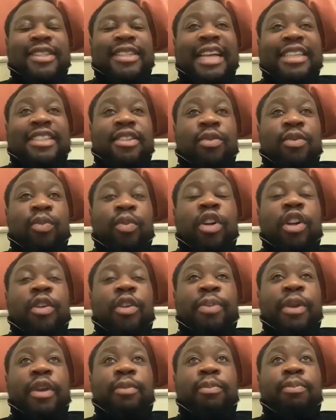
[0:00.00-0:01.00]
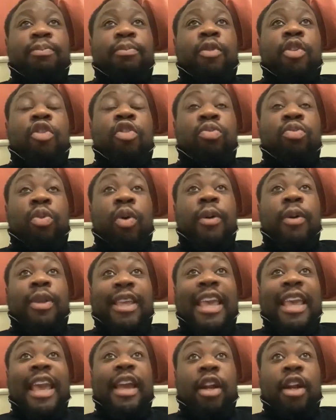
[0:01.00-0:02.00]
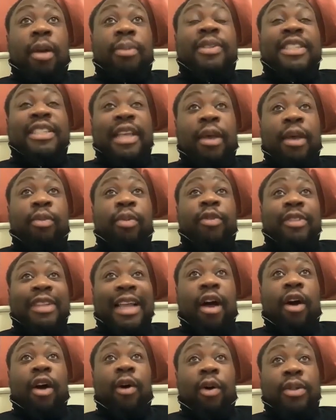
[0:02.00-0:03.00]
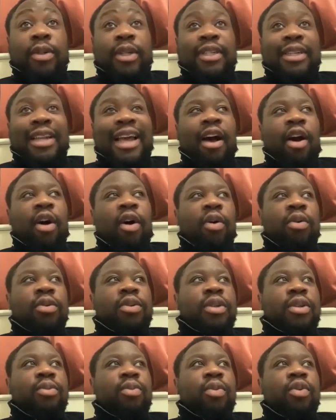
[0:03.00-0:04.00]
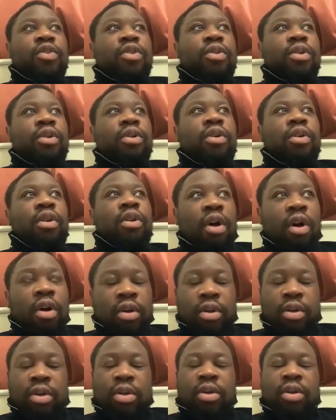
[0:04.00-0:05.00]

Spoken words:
Tyson would have been getting upset with that holding. That holding was long.